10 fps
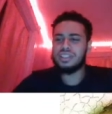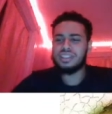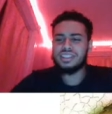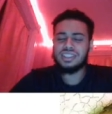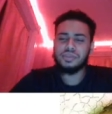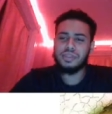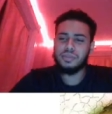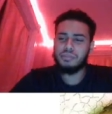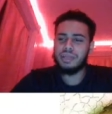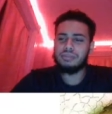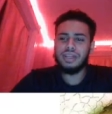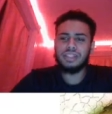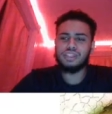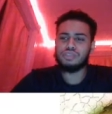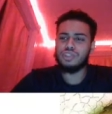Sometimes my, my mind
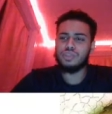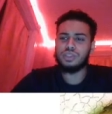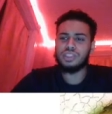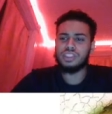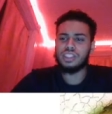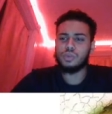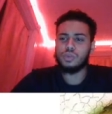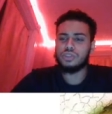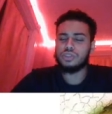just really wants to say words,